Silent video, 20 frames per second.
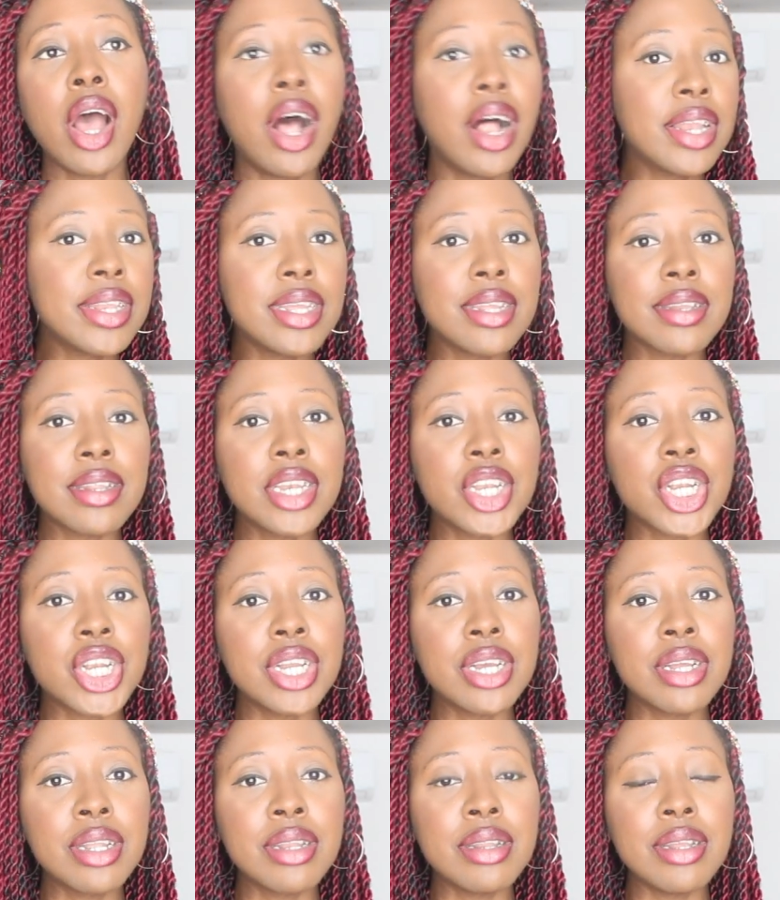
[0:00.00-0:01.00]
all the
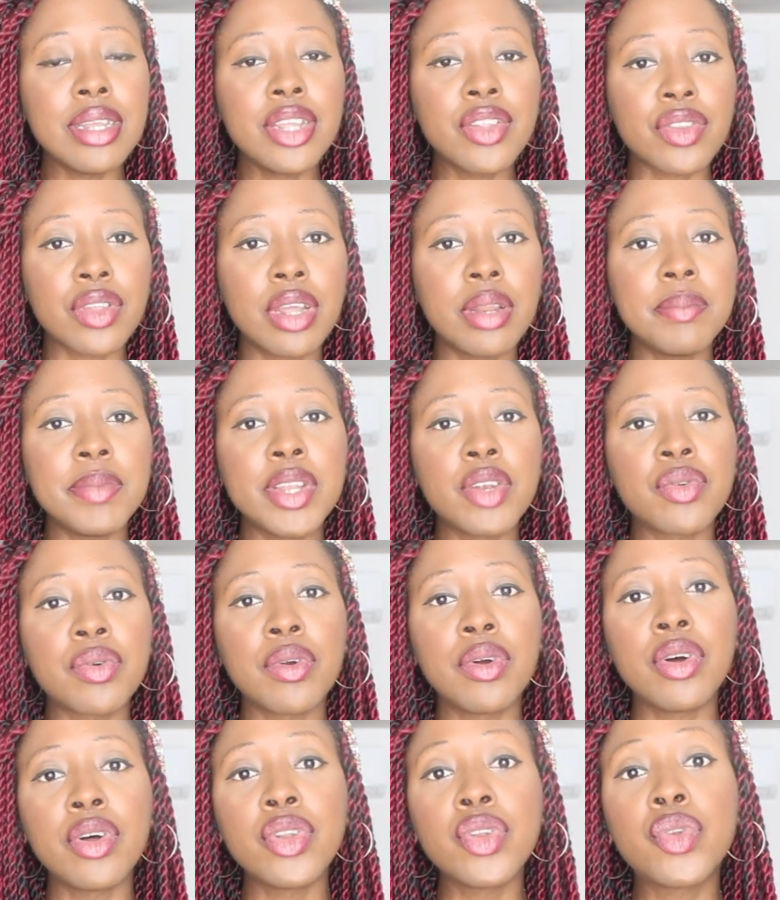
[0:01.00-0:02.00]
attention is gonna be
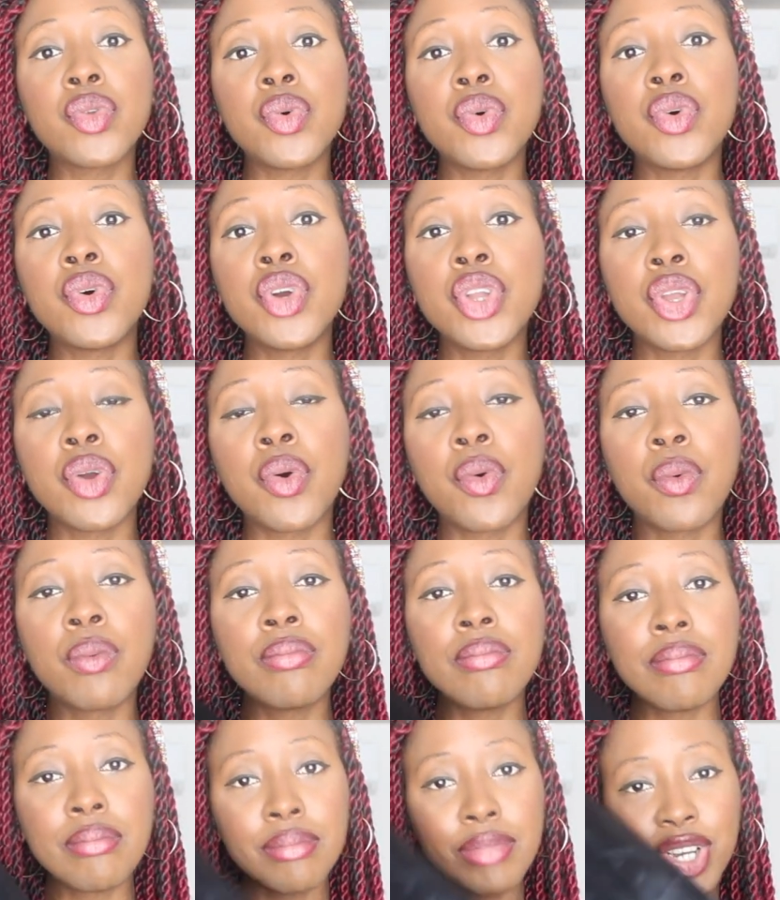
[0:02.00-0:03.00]
drawn to your
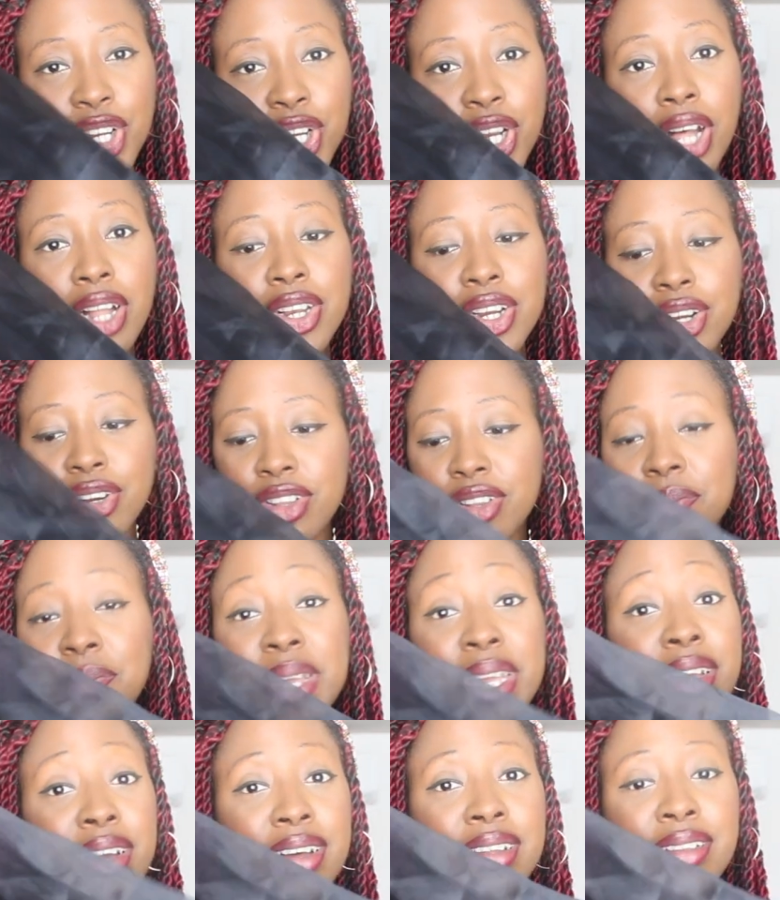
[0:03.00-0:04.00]
shoulders
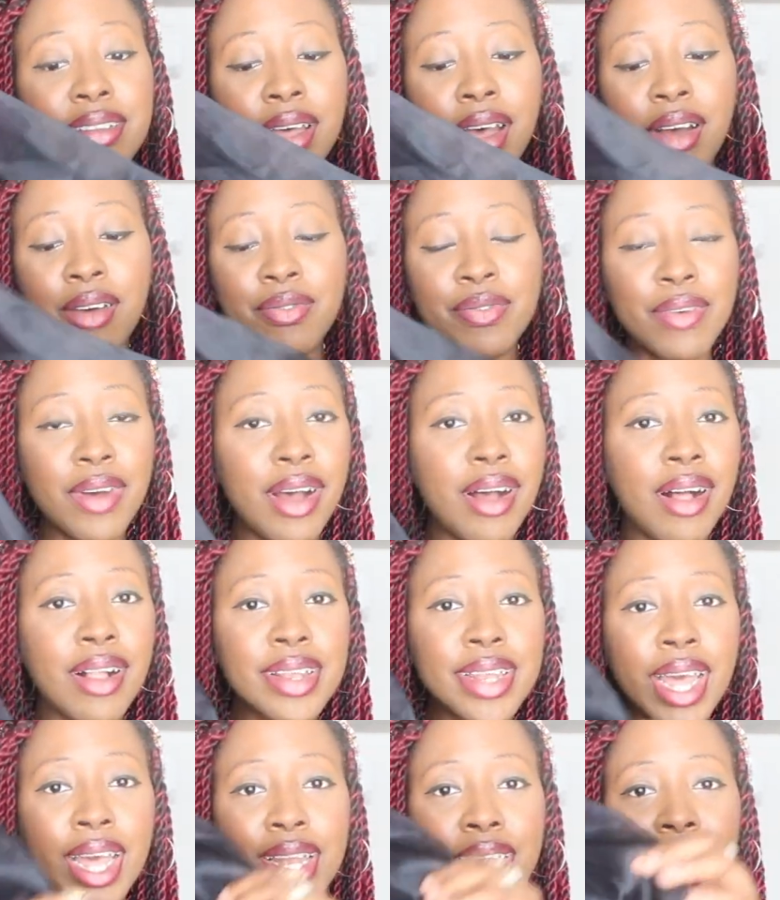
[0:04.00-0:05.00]
because of
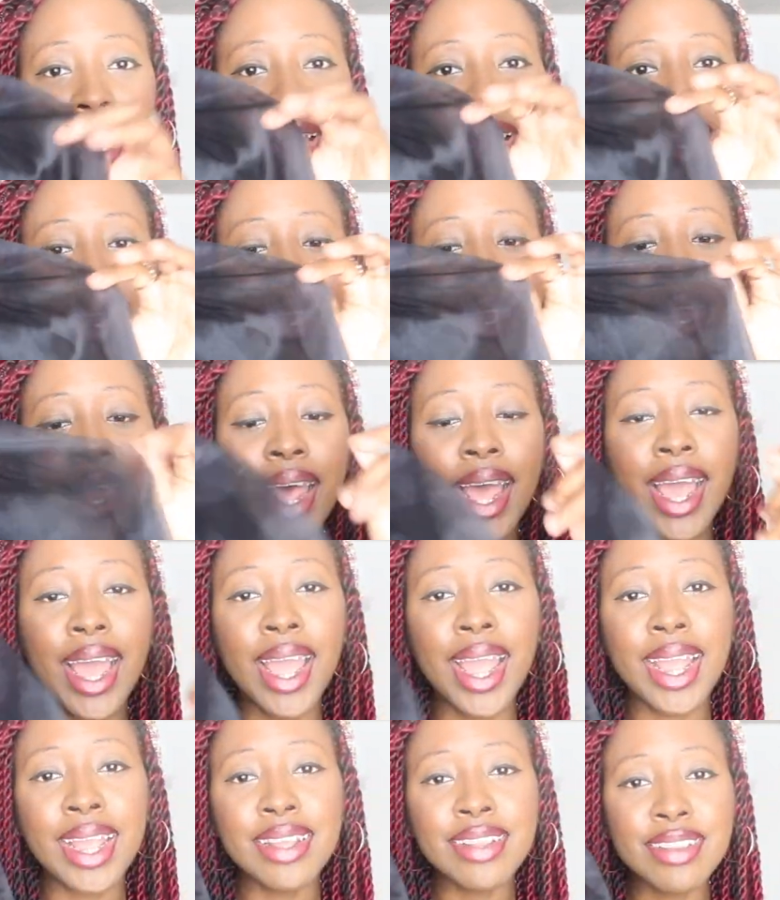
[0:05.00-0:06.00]
all that
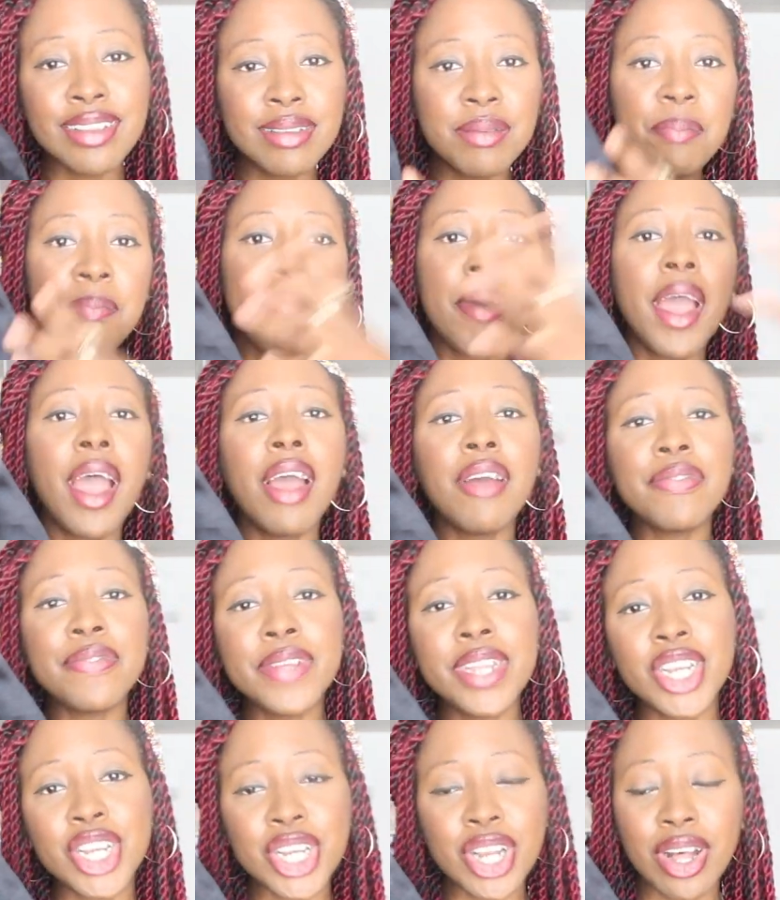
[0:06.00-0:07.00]
nice
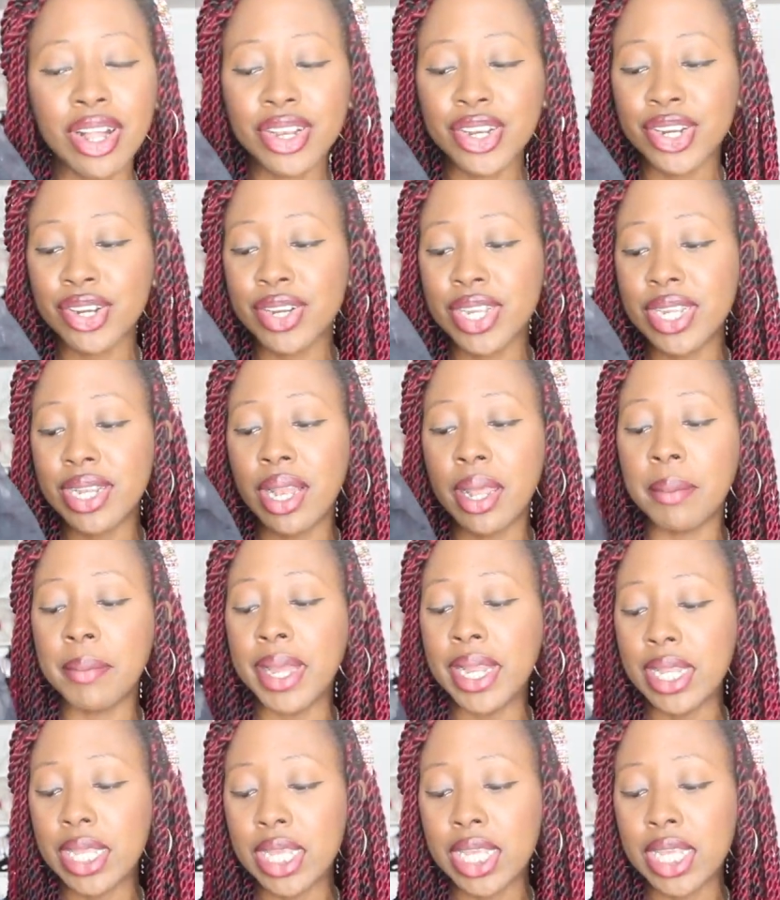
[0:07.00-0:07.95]
puffy shoulder element